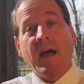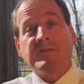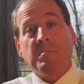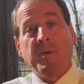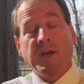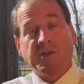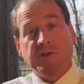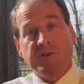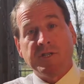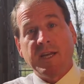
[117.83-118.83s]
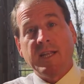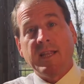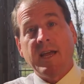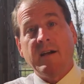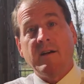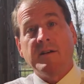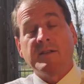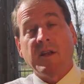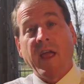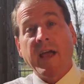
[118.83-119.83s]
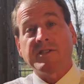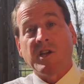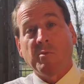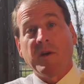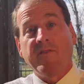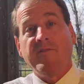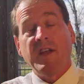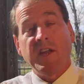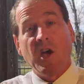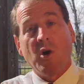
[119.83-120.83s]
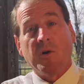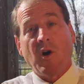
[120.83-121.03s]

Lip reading: I have some pictures in there, and actually a little bit of video,